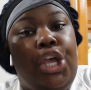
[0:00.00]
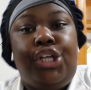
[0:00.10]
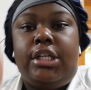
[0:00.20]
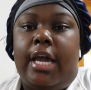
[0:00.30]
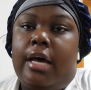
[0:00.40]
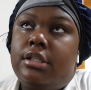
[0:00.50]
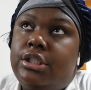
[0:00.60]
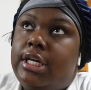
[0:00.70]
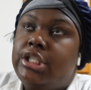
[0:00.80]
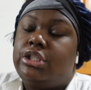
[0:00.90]
so yeah i'll see
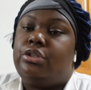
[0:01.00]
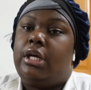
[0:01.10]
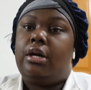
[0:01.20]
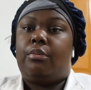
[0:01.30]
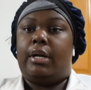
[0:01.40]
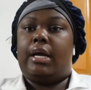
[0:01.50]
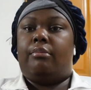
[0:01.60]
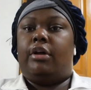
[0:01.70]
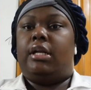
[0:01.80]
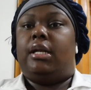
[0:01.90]
you guys a little later when i'm
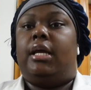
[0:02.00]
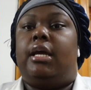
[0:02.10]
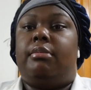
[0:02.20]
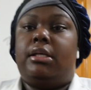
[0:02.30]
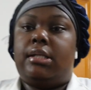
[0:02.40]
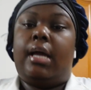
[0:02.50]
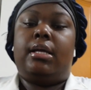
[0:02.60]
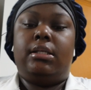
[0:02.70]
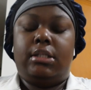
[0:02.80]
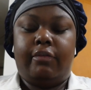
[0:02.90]
ready to hang up the
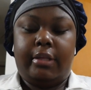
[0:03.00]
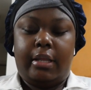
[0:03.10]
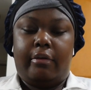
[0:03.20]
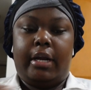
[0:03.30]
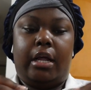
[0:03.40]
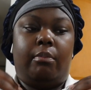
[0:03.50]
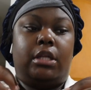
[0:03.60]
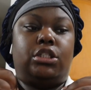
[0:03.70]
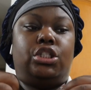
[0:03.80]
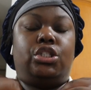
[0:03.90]
stocking and stuff like that right now i'm about
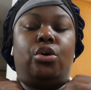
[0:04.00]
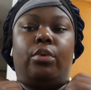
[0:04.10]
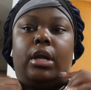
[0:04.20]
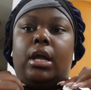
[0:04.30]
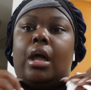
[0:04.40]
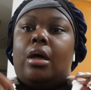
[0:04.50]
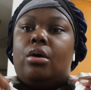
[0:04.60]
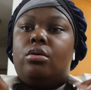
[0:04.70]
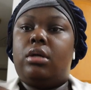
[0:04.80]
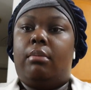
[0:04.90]
to just go work
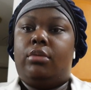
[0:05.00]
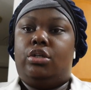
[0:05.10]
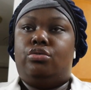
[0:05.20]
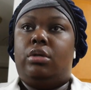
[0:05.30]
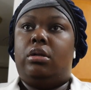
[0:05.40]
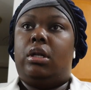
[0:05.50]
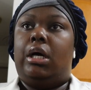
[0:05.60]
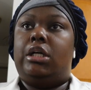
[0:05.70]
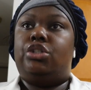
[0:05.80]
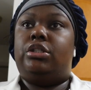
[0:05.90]
out i'm gonna do a little
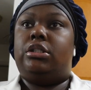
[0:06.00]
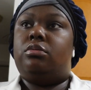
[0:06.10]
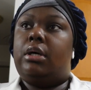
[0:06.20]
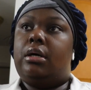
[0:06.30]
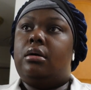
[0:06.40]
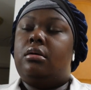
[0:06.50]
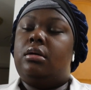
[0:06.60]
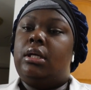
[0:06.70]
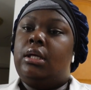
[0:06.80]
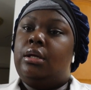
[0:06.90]
laundry as well
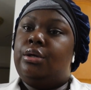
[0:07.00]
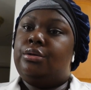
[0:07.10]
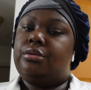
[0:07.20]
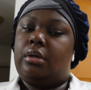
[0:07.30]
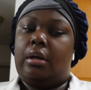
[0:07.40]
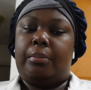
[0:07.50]
so